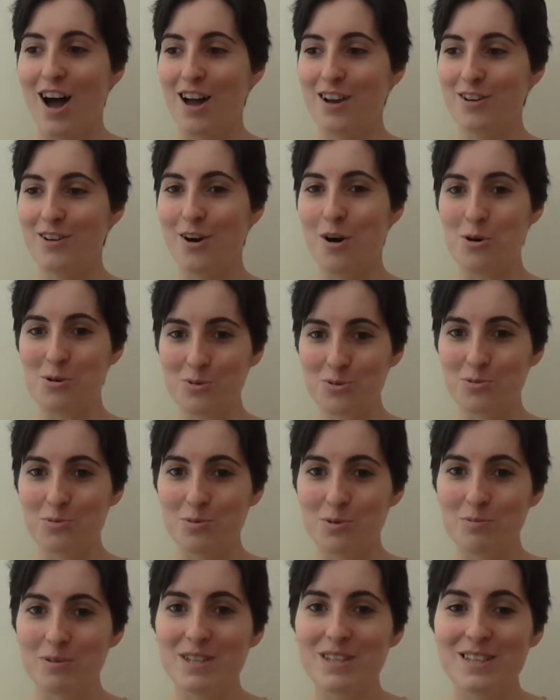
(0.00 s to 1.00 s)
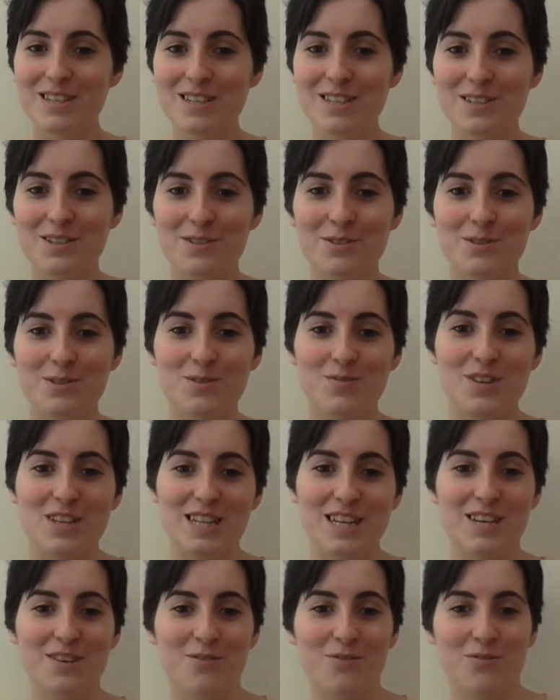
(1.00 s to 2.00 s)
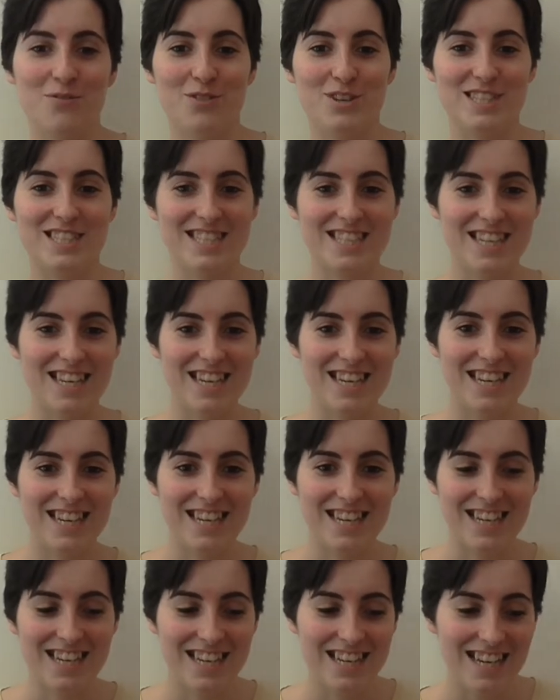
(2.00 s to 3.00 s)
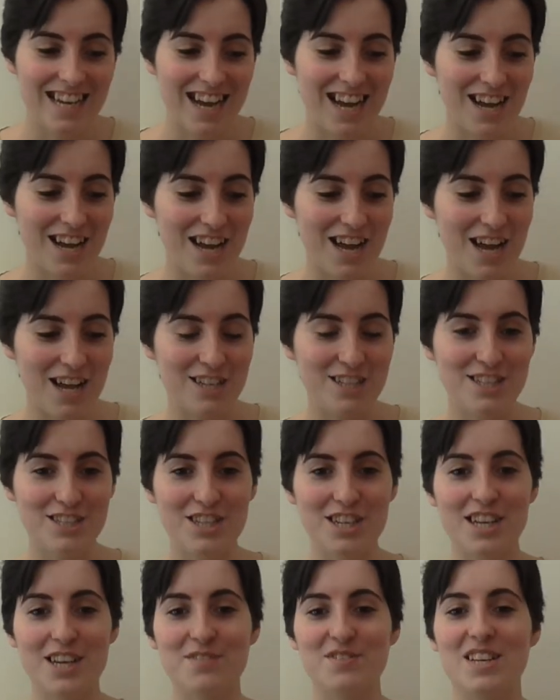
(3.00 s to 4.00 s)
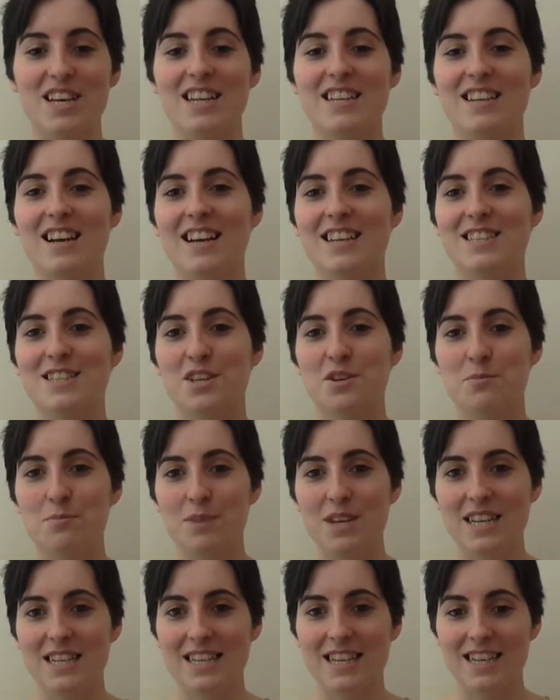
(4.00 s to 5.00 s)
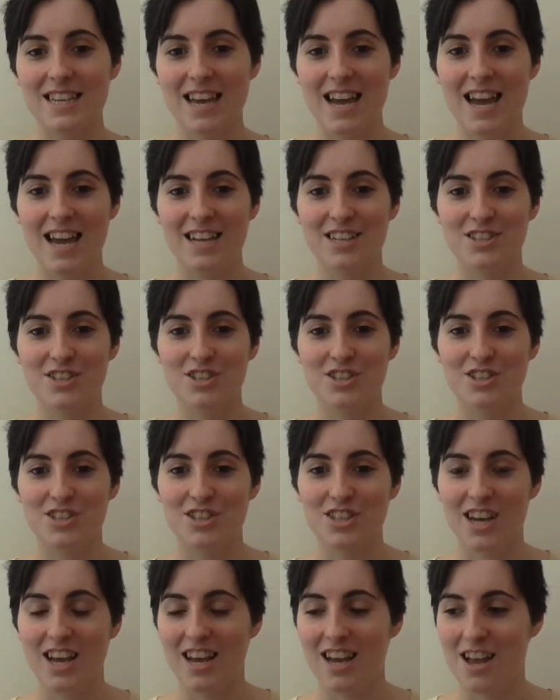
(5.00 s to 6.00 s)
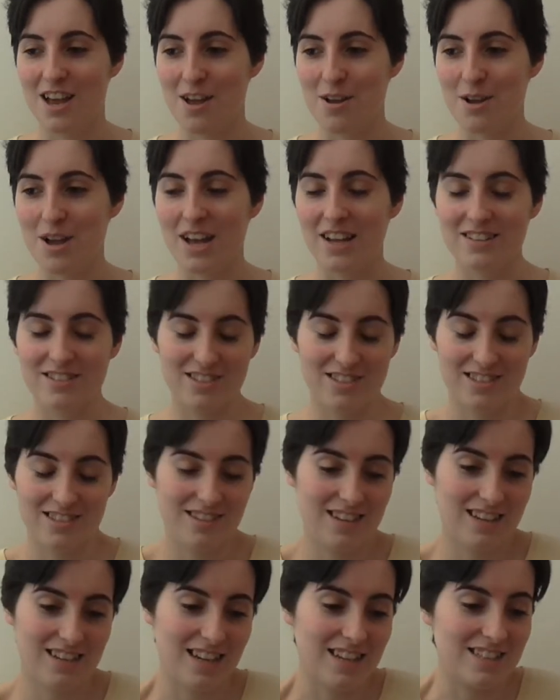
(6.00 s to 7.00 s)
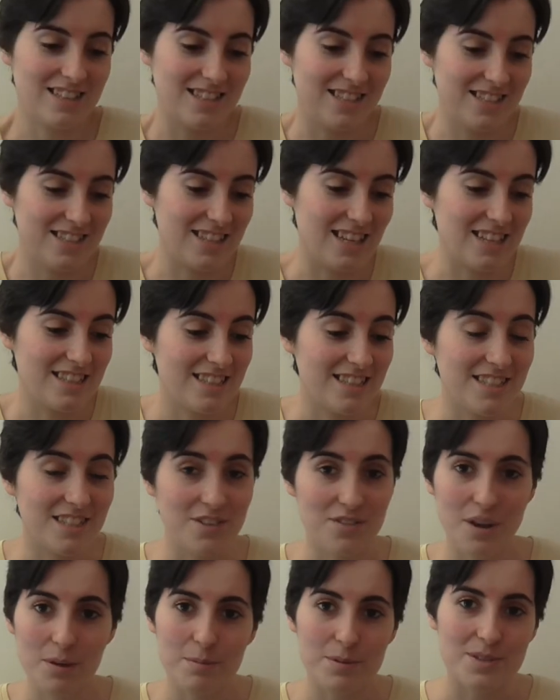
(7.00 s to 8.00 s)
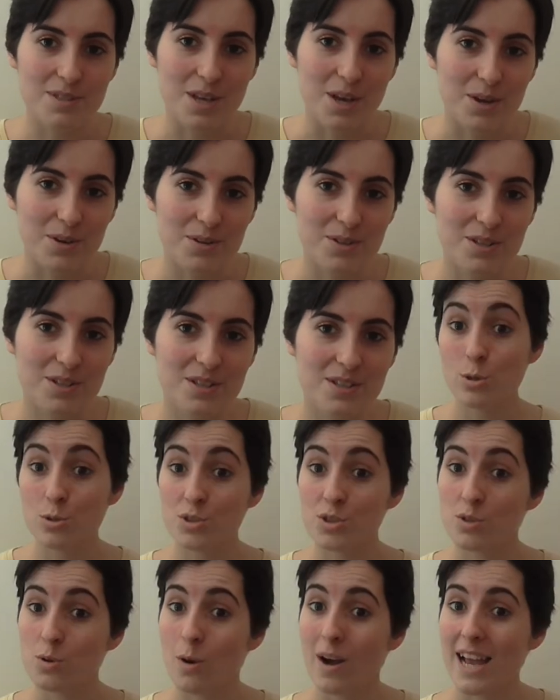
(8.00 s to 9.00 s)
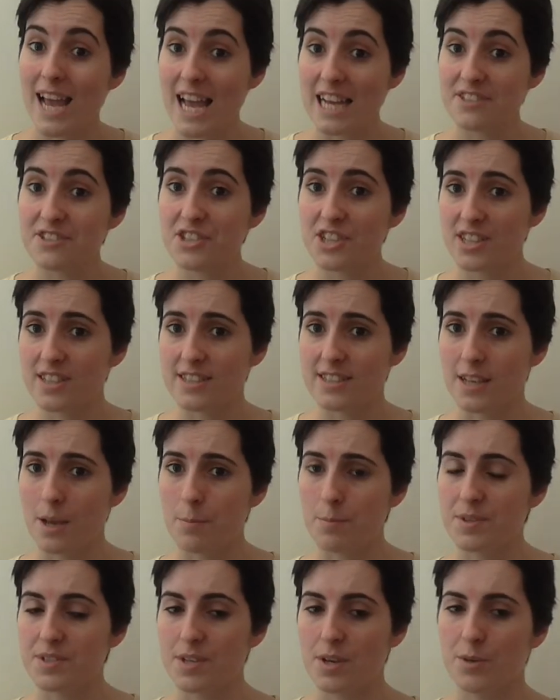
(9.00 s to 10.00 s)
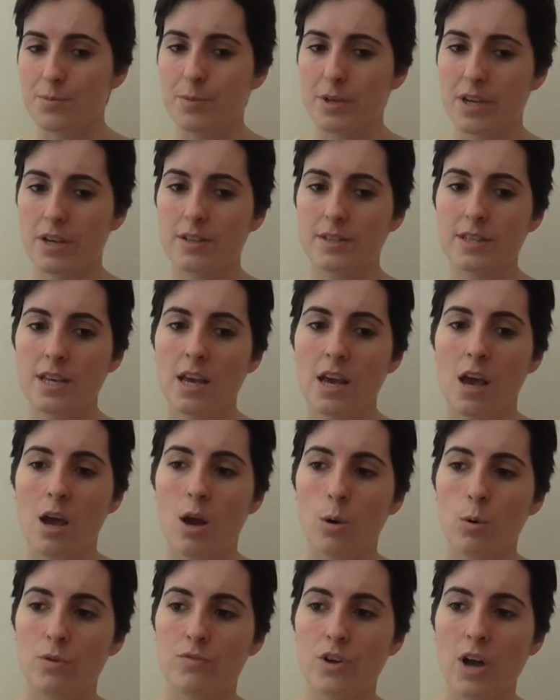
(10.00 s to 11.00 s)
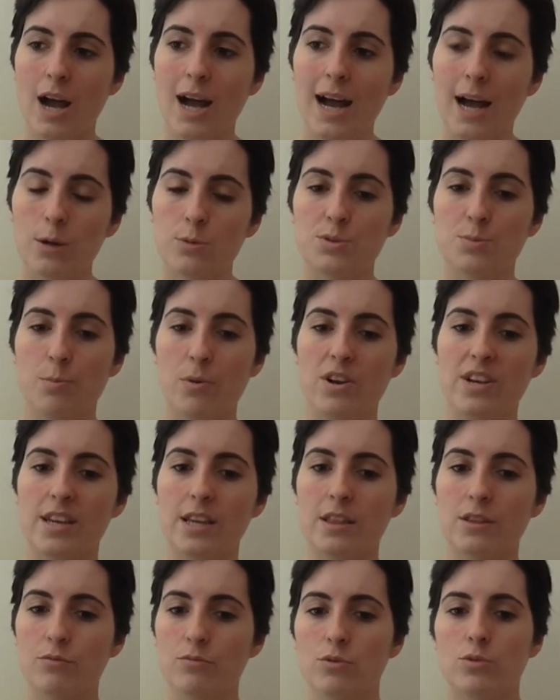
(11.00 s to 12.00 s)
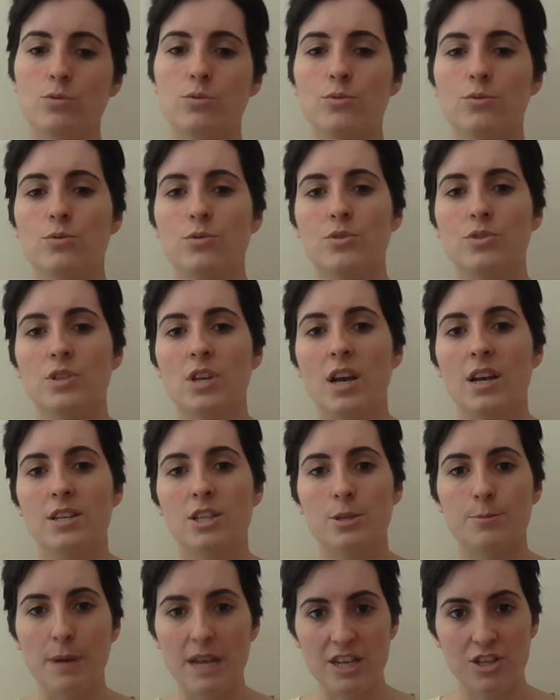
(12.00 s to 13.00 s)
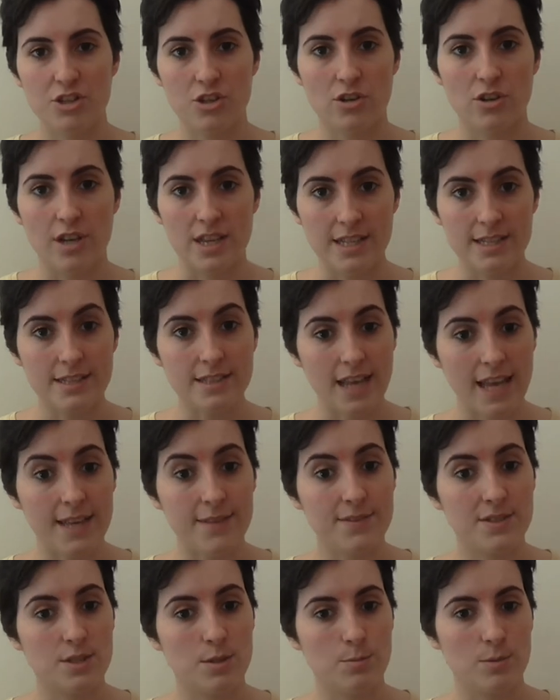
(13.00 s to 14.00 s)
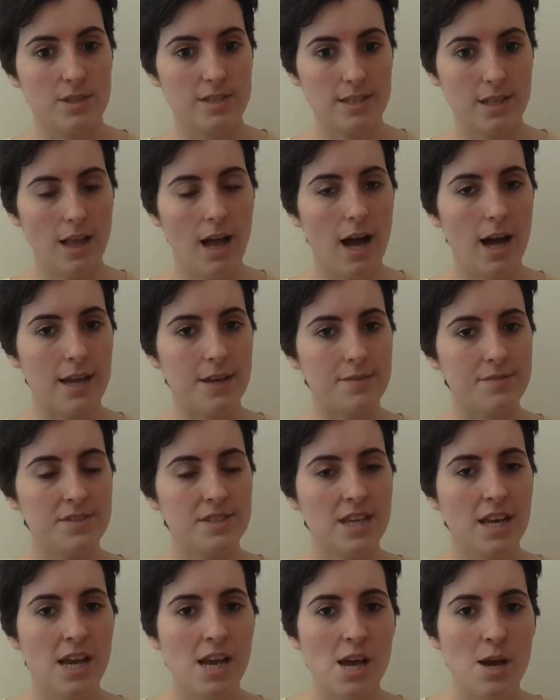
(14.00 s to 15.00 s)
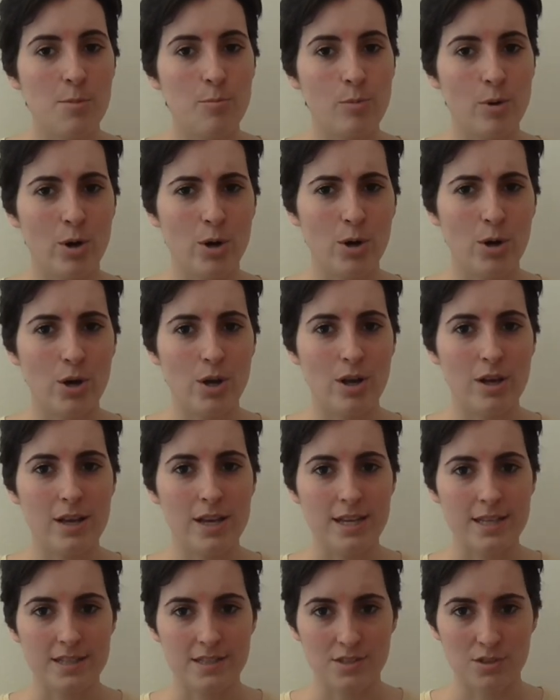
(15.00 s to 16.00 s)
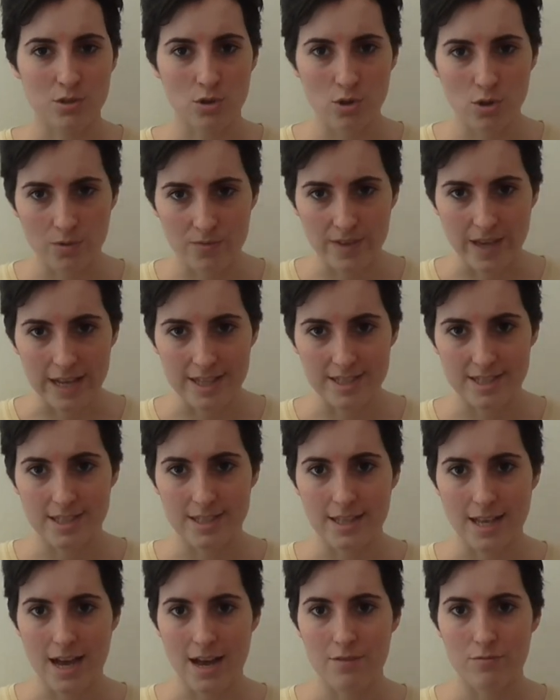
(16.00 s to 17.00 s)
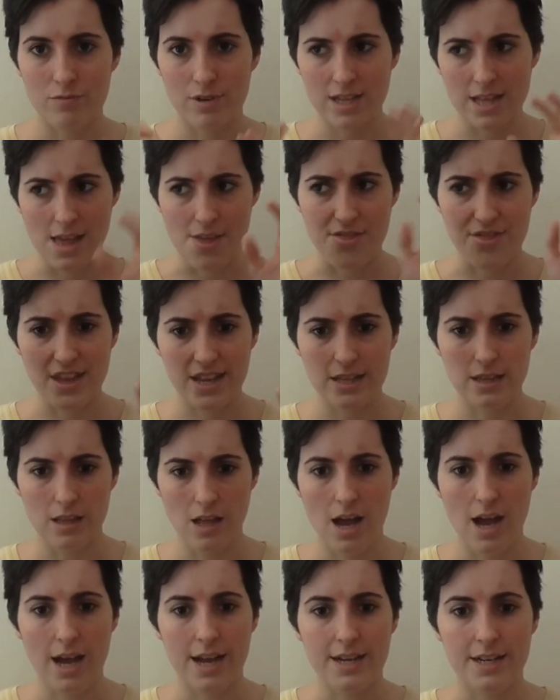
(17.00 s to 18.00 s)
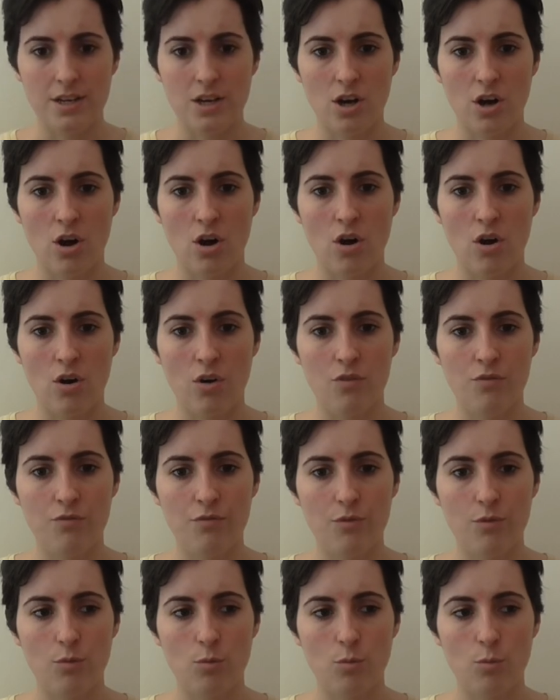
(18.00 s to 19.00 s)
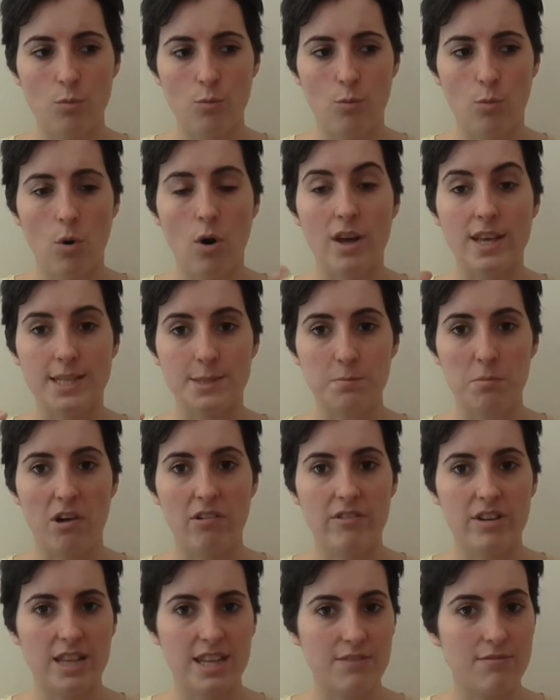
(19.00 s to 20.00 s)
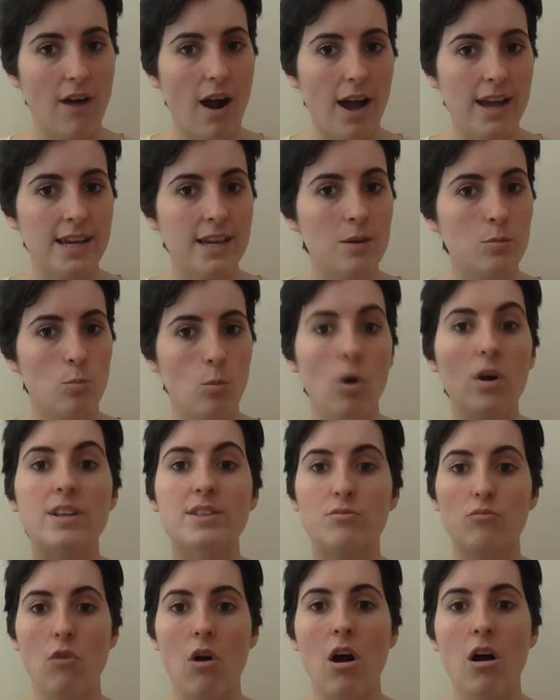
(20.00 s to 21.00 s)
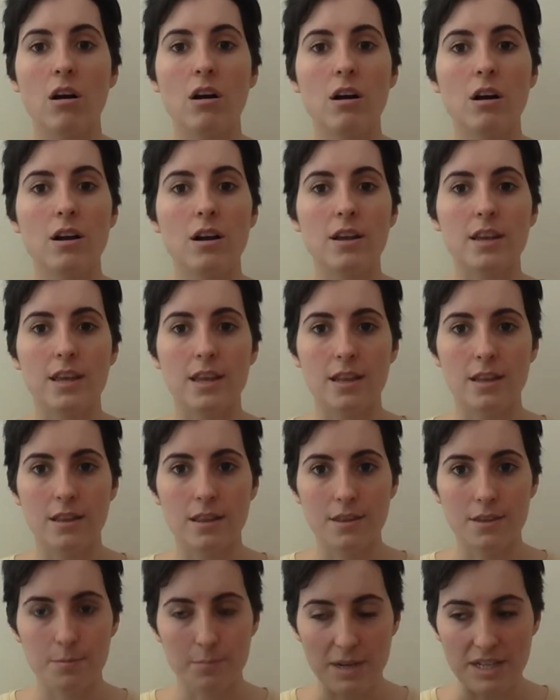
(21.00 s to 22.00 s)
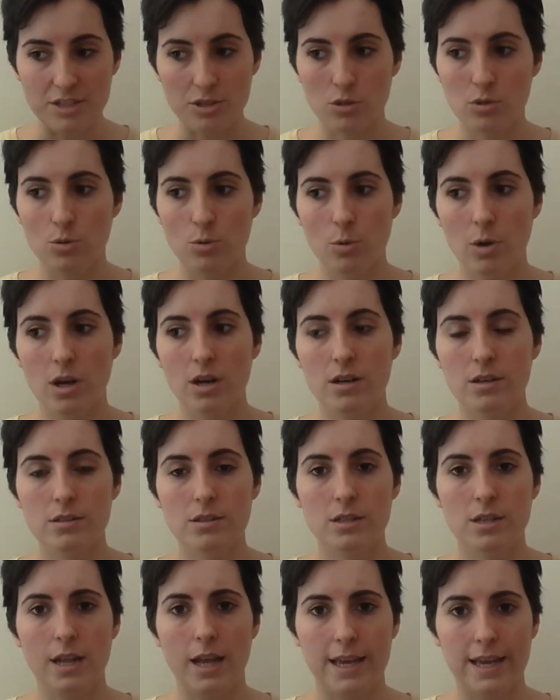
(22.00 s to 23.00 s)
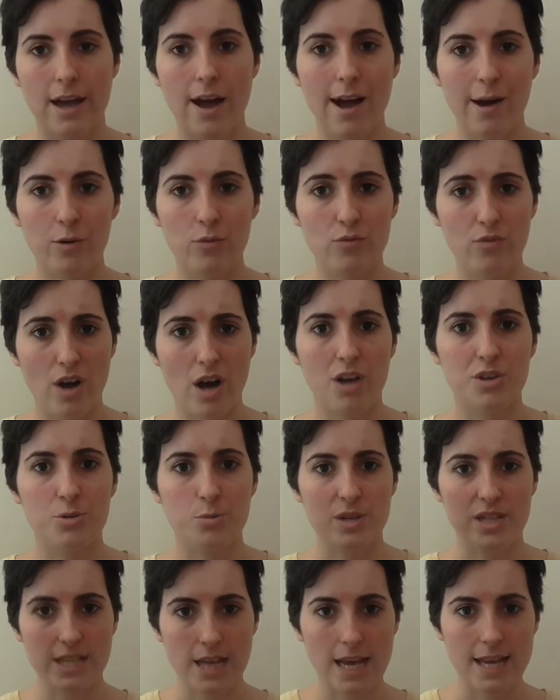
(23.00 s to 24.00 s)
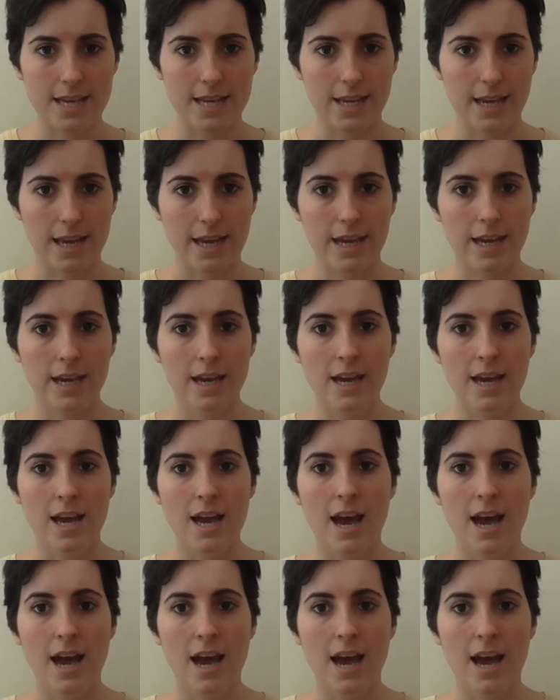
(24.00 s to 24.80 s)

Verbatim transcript: an old woman who's feeling frisky, and she gives it a nice comedic edge uh, just against this sensitive episode. Also quite edgy this episode because we've got House breaking the rules to make sure he saves someone's lives, but it sort of gets to that really thin line of what is morally right and what is wrong in the medical world. Like, how far do we take it,